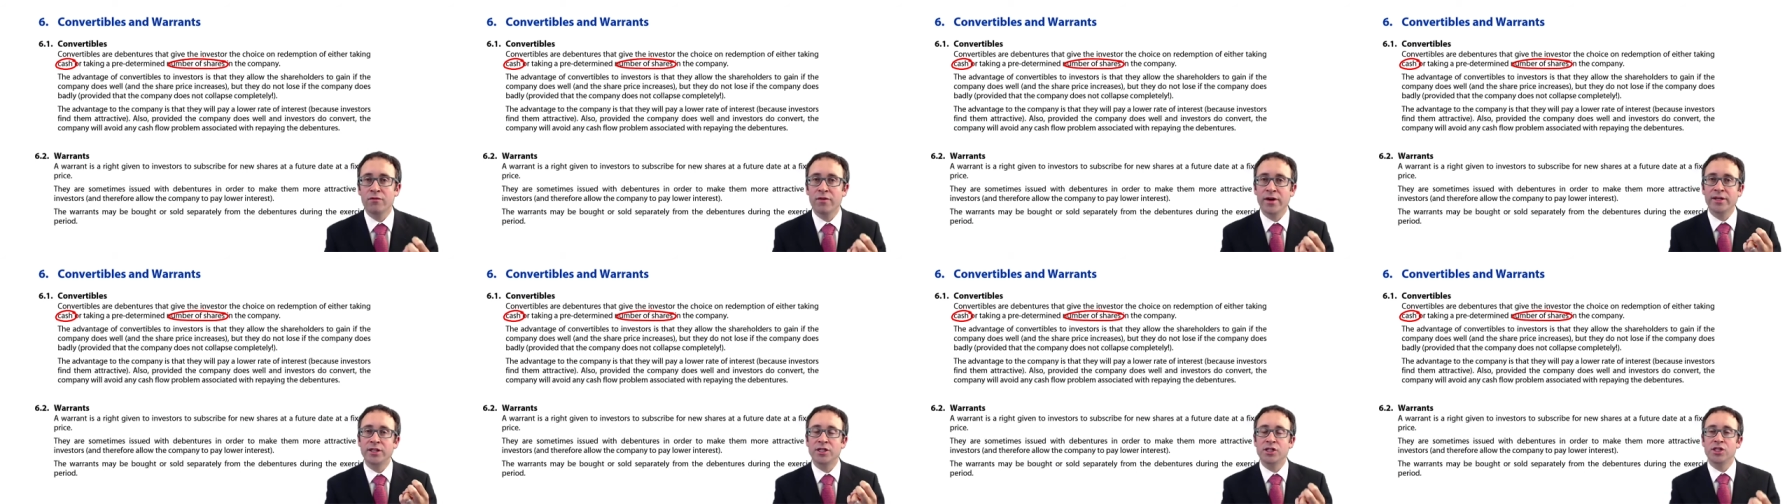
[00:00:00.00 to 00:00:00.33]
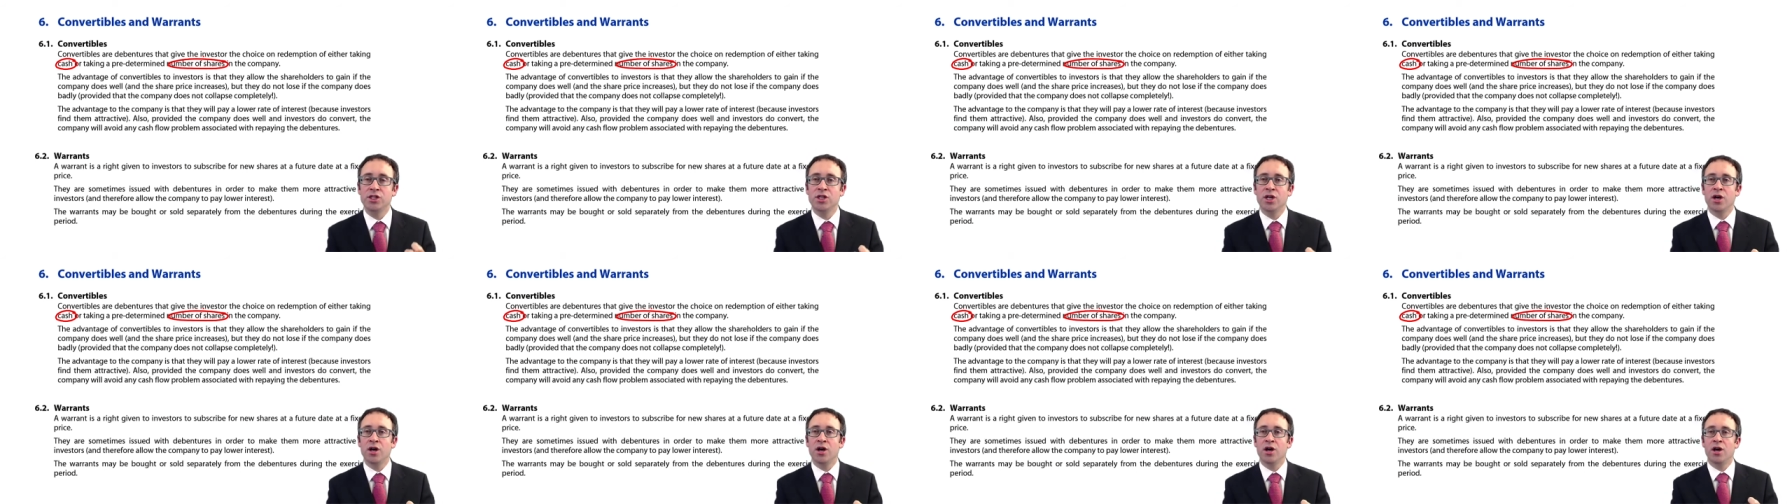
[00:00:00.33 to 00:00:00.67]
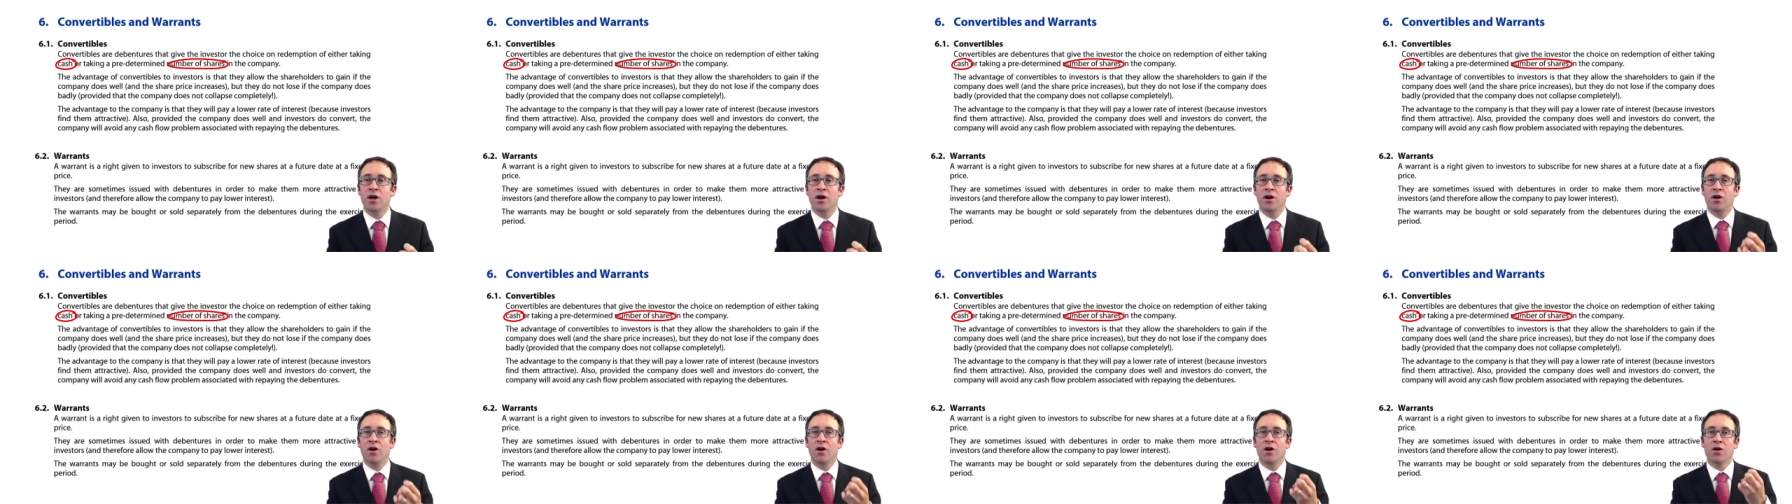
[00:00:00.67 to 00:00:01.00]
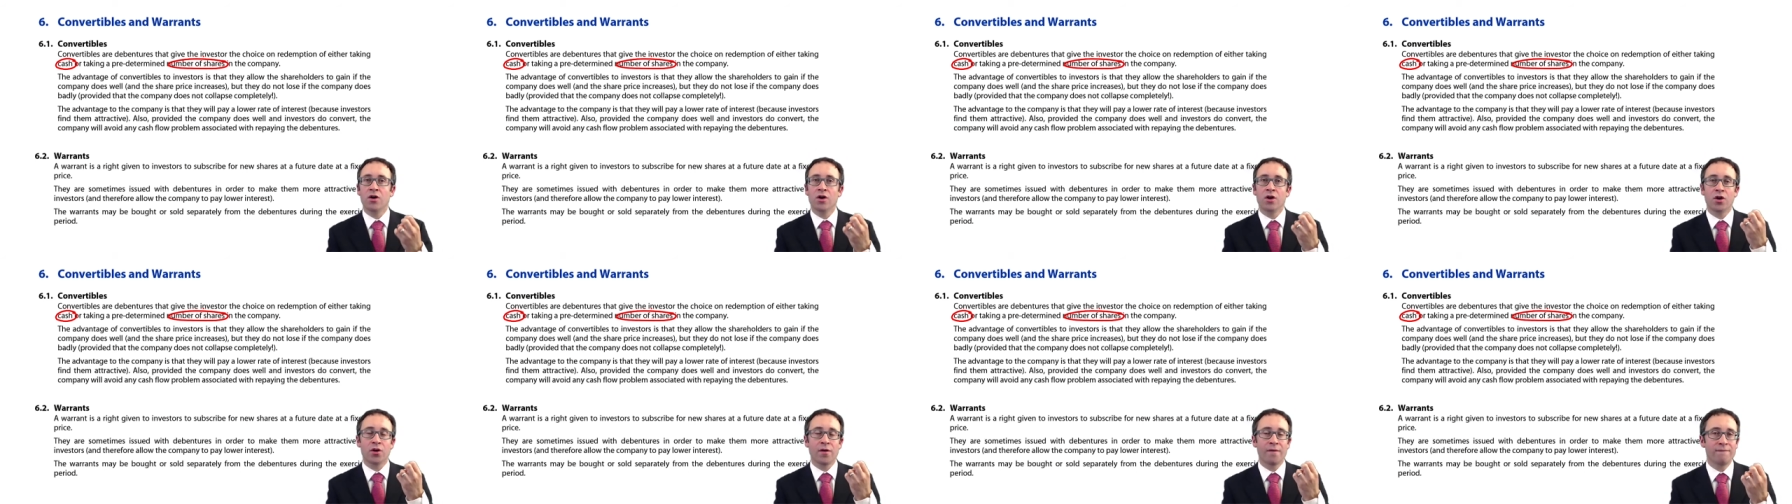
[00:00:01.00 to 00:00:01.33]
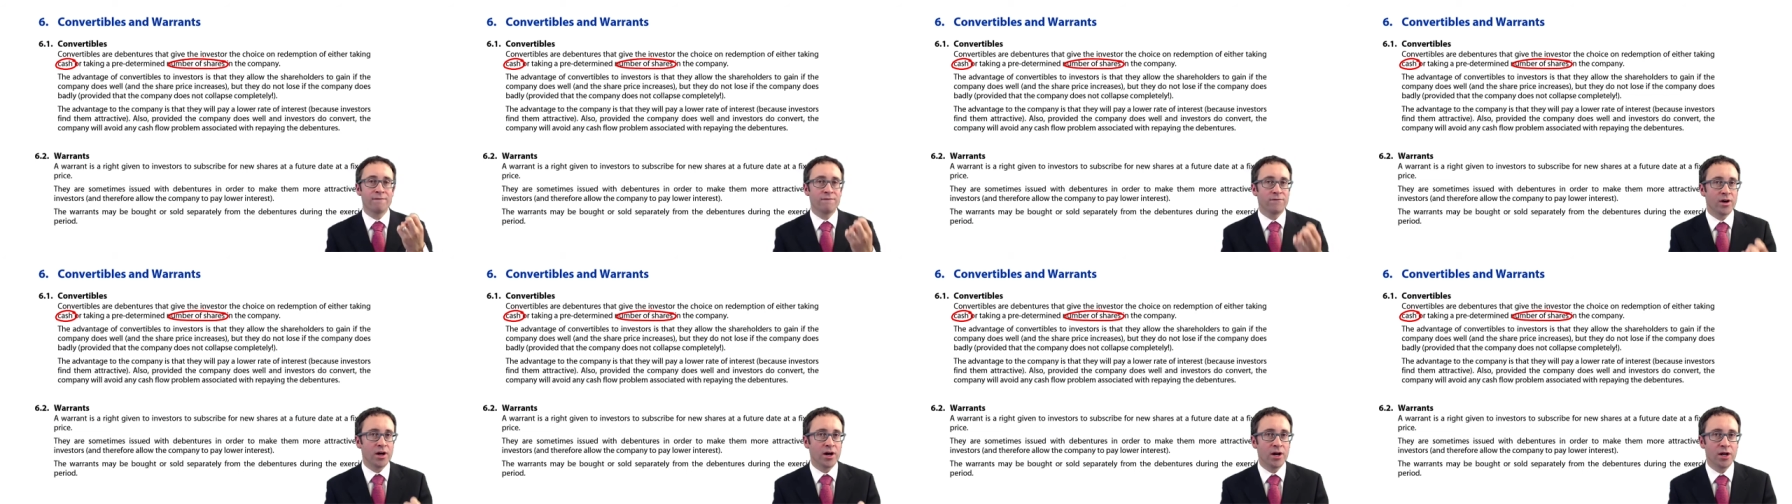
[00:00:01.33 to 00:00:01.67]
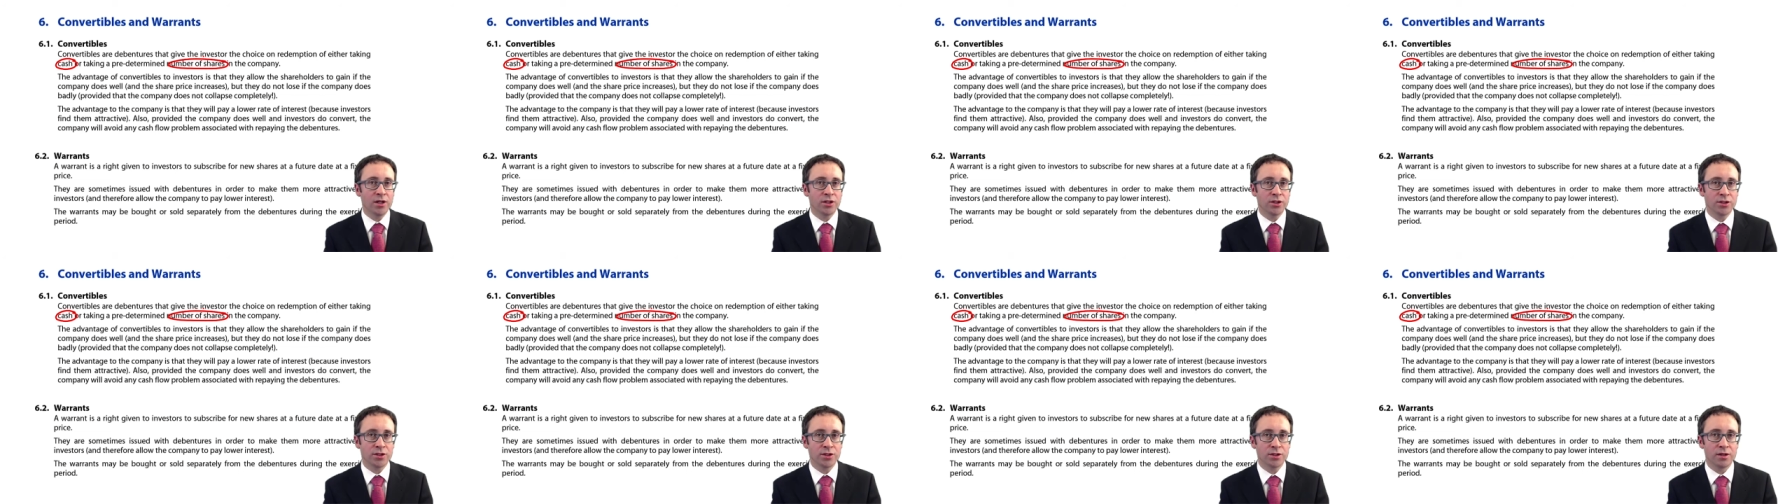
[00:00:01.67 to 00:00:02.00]
of a share on
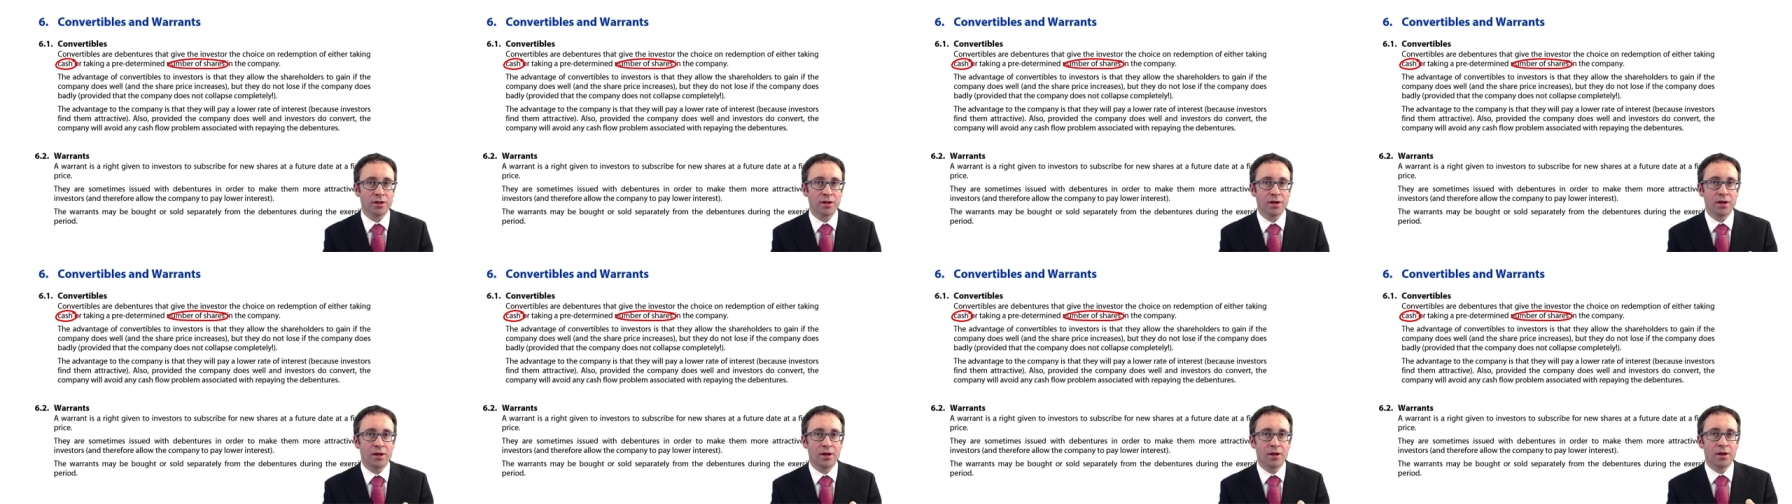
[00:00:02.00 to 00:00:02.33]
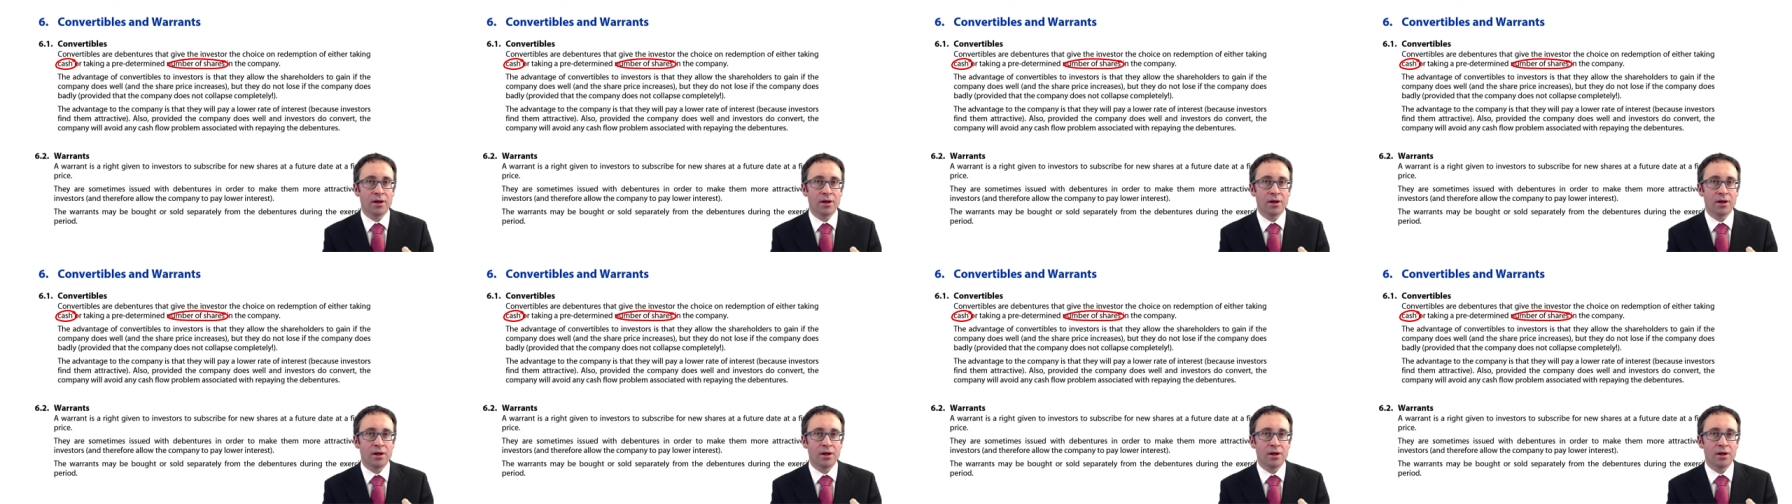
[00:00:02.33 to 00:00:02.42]
conversion,